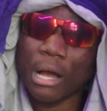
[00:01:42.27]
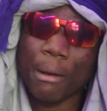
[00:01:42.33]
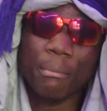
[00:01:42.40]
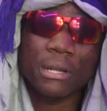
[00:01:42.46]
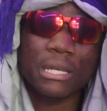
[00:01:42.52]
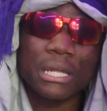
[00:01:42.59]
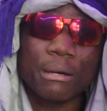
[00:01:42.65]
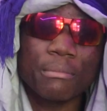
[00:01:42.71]

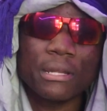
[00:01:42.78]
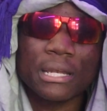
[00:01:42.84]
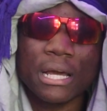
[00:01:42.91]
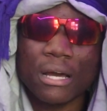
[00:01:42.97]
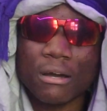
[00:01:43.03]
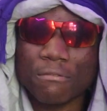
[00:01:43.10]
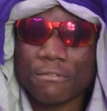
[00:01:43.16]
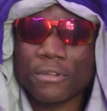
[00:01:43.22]
gonna dumb it
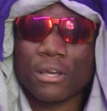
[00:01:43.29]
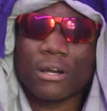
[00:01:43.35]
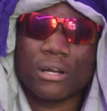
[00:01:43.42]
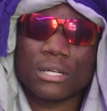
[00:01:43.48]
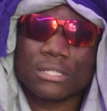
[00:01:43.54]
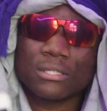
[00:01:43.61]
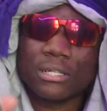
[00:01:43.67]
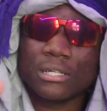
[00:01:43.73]
down for y'all
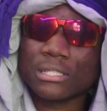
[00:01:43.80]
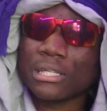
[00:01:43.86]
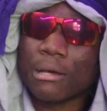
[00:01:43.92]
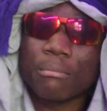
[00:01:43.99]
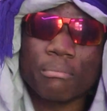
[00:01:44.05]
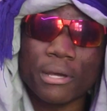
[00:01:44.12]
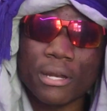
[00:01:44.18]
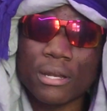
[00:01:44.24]
because, you know what I'm saying,
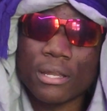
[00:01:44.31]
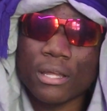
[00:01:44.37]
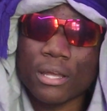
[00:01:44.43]
I'm better than